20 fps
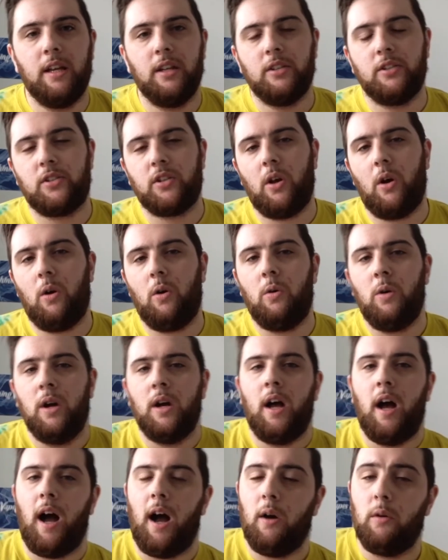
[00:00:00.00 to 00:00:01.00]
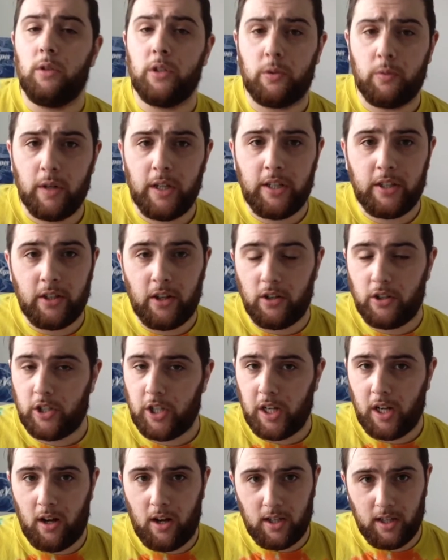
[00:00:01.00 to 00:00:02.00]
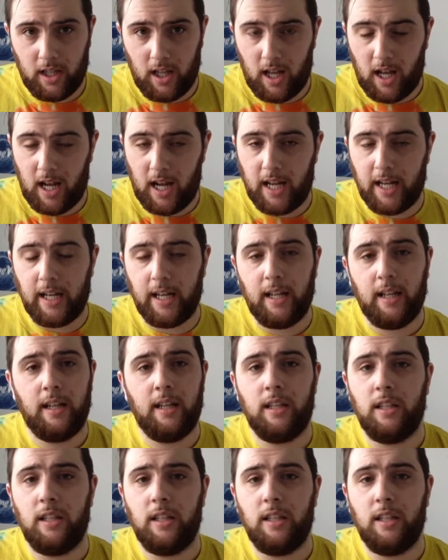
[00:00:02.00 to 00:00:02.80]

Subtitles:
So I was researching online